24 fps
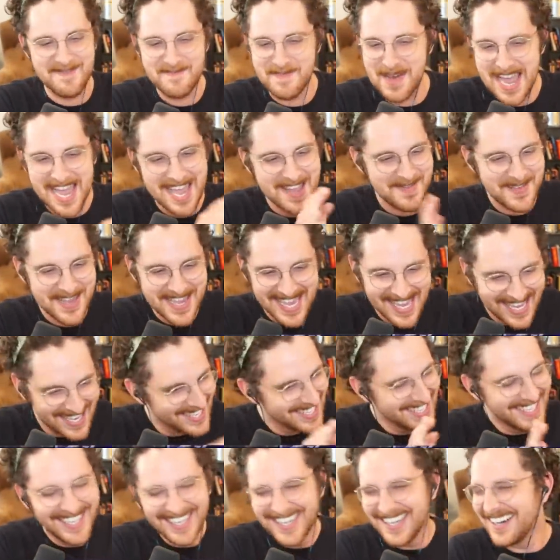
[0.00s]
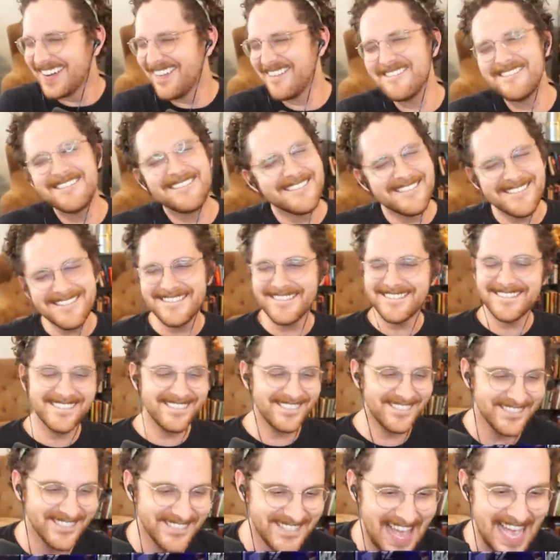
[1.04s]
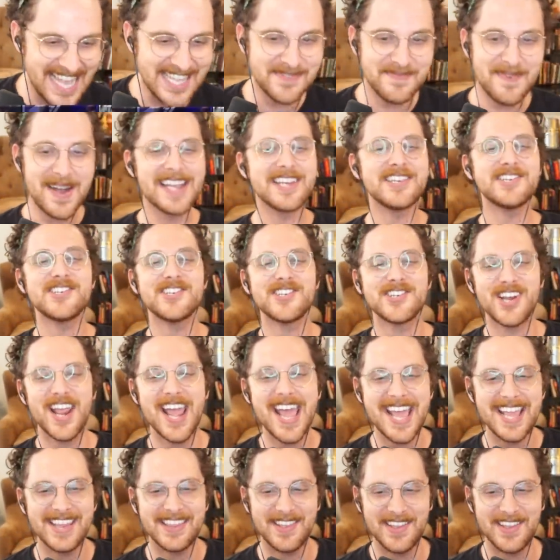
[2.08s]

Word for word: baby mm, that's my shit,